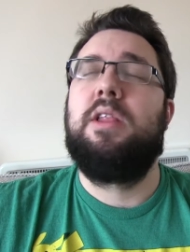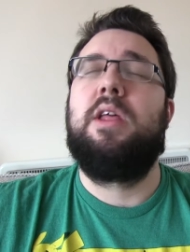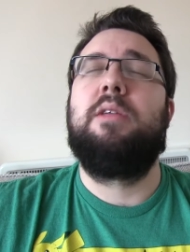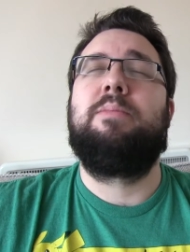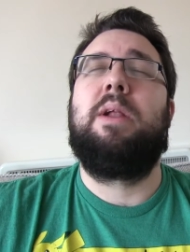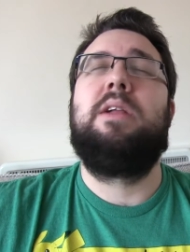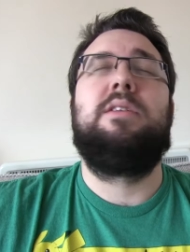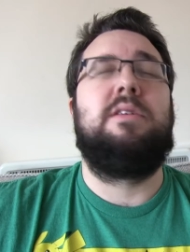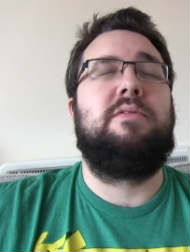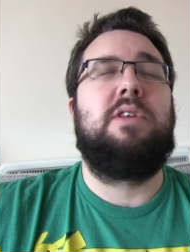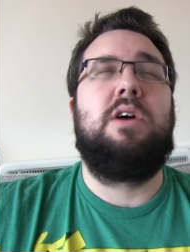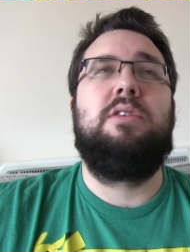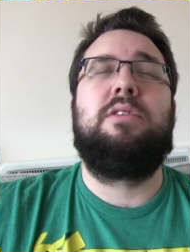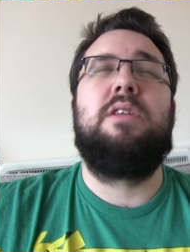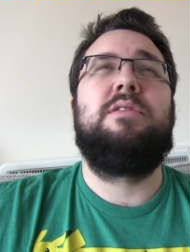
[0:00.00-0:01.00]
There's plenty of
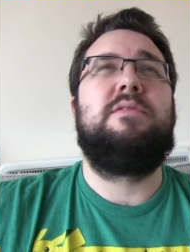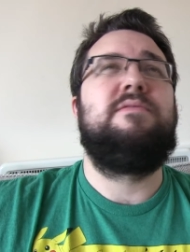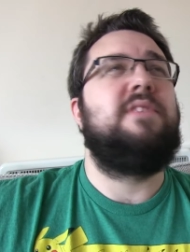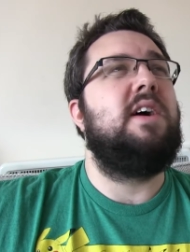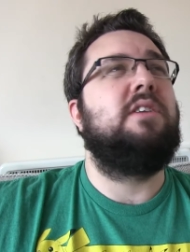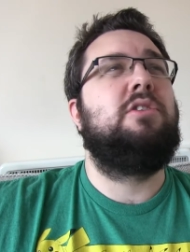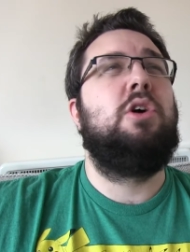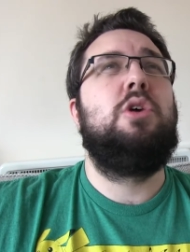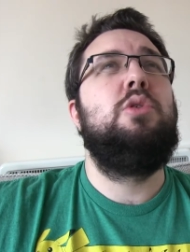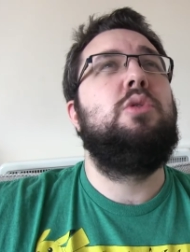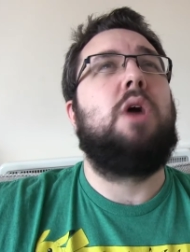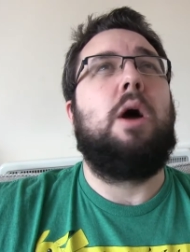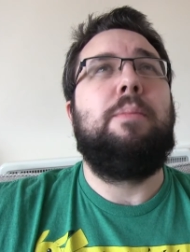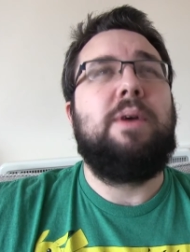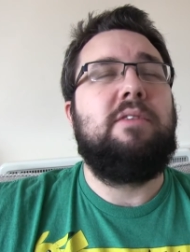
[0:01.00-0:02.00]
those. There's in fact two
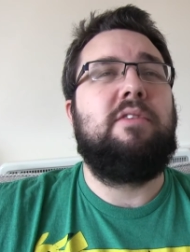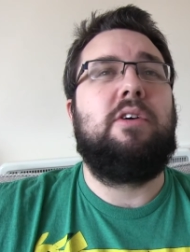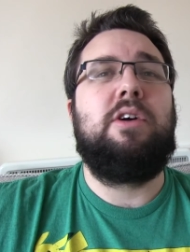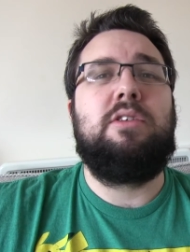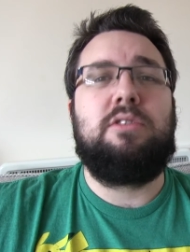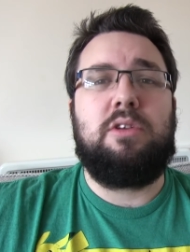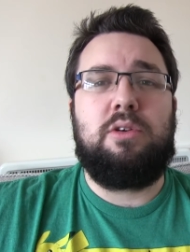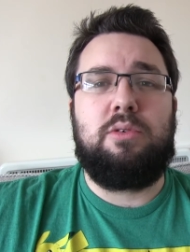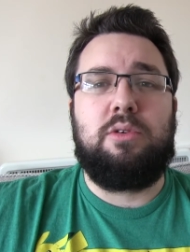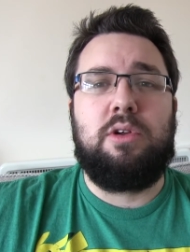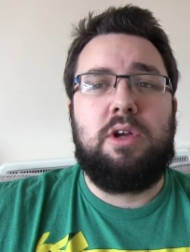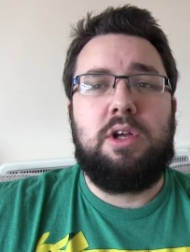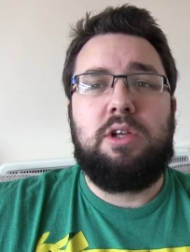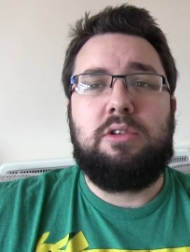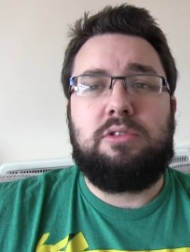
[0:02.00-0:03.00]
coming very soon.
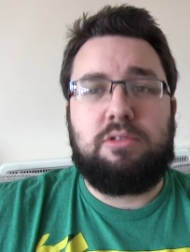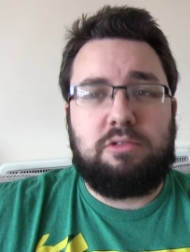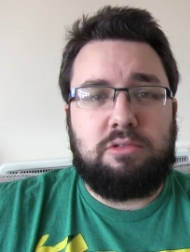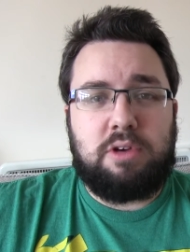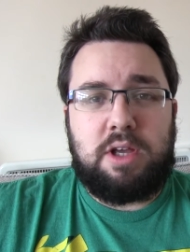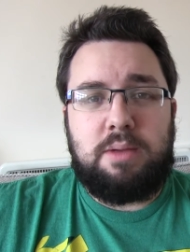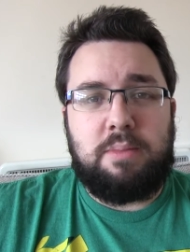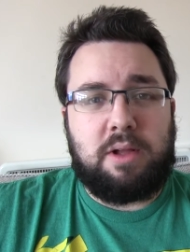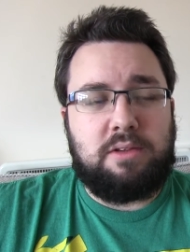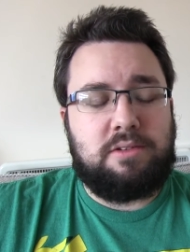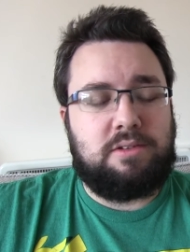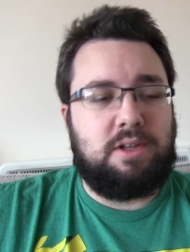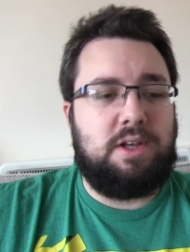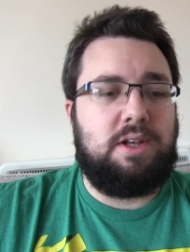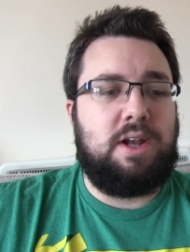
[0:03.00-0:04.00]
Scream
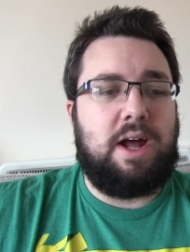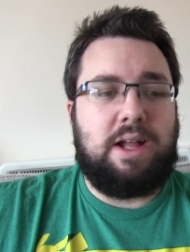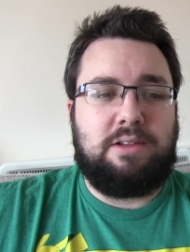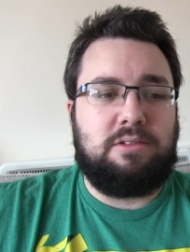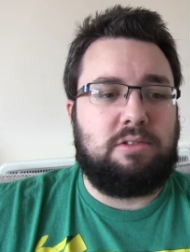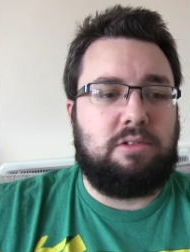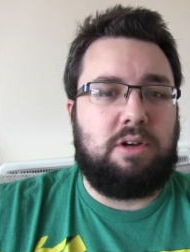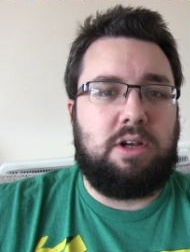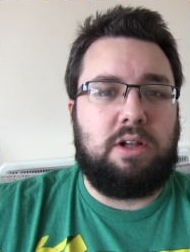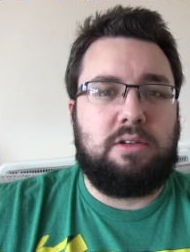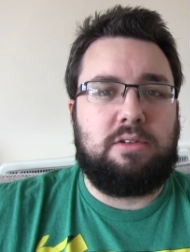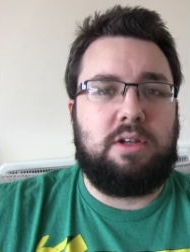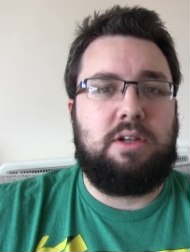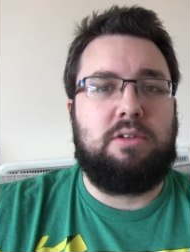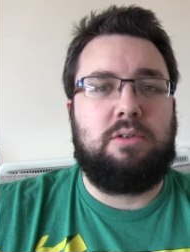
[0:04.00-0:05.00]
Unseen and Screen
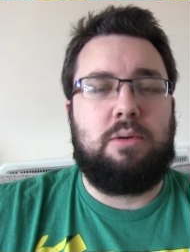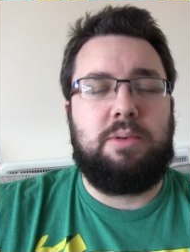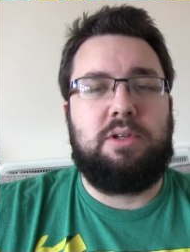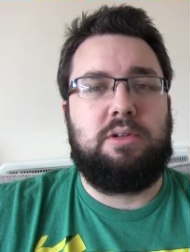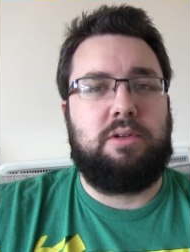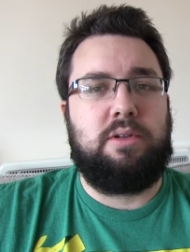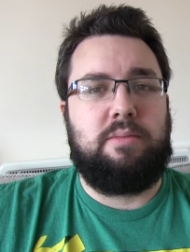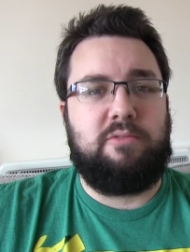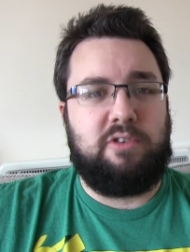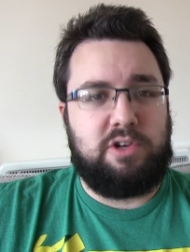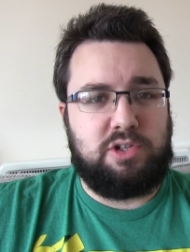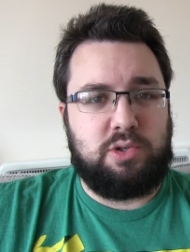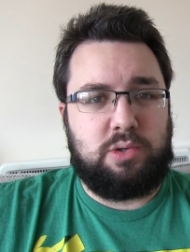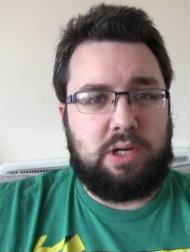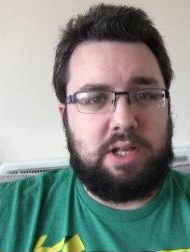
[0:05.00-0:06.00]
Unseen, so I'll be doing them very
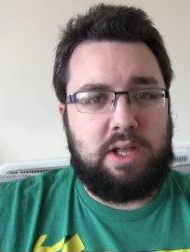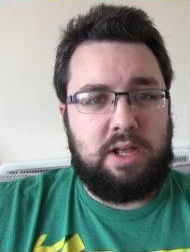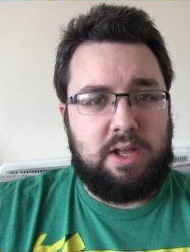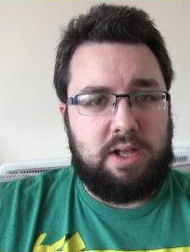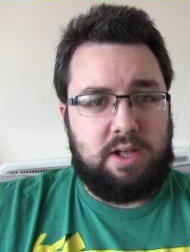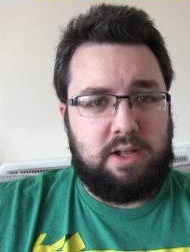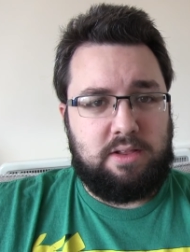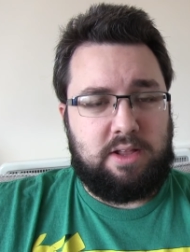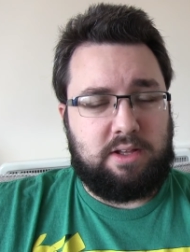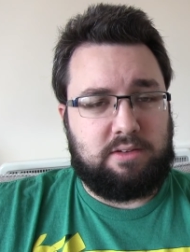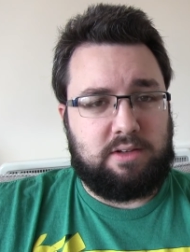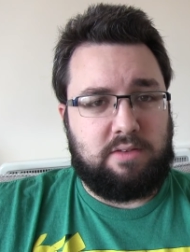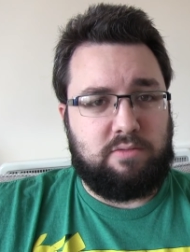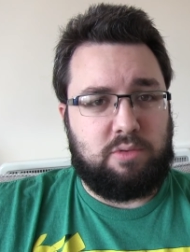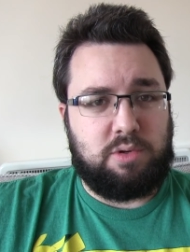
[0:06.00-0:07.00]
shortly. Thanks
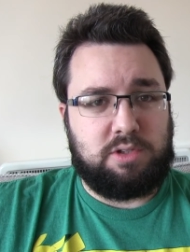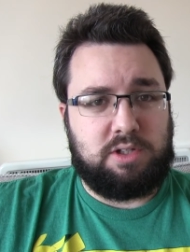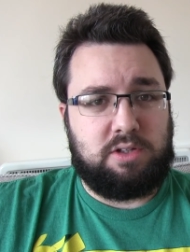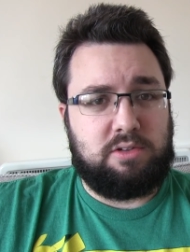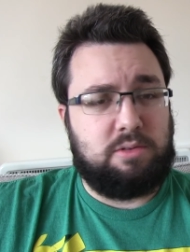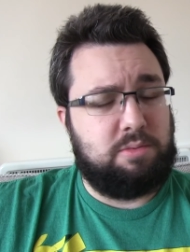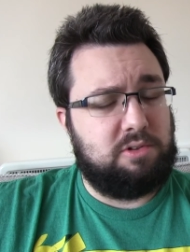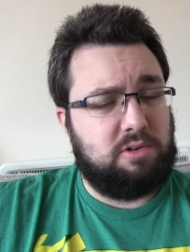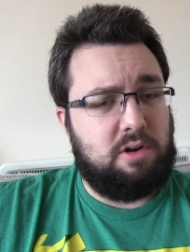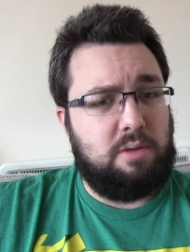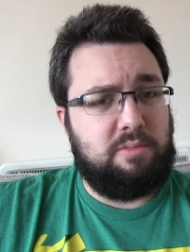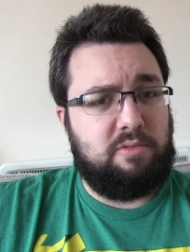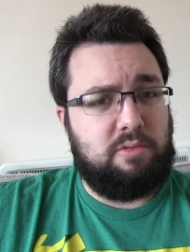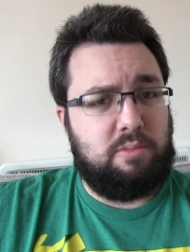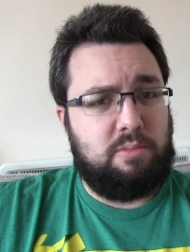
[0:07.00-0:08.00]
again for watching and
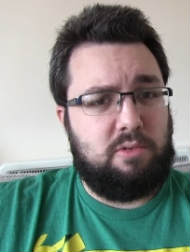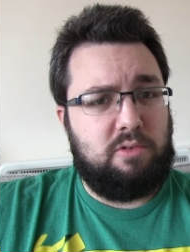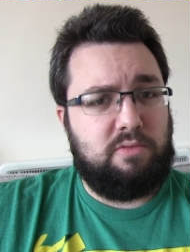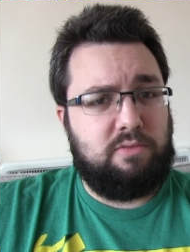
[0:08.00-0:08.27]
subscribe for more